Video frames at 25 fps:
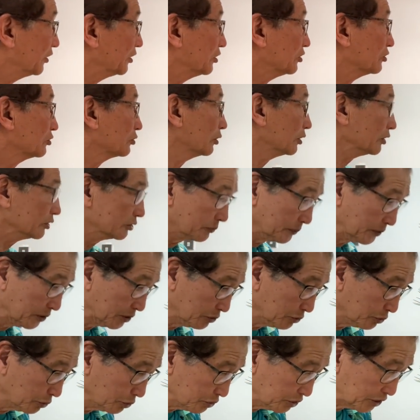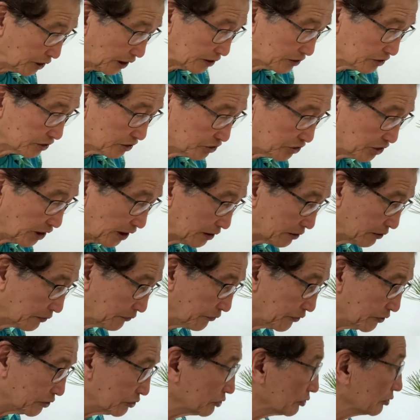it's going to be used as a
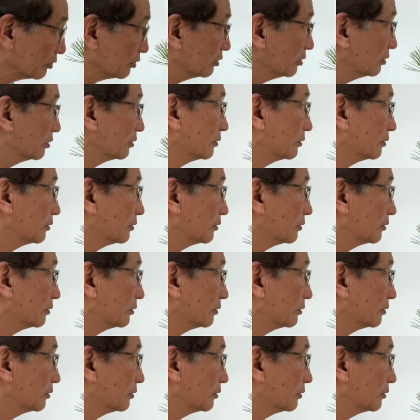sacrificial.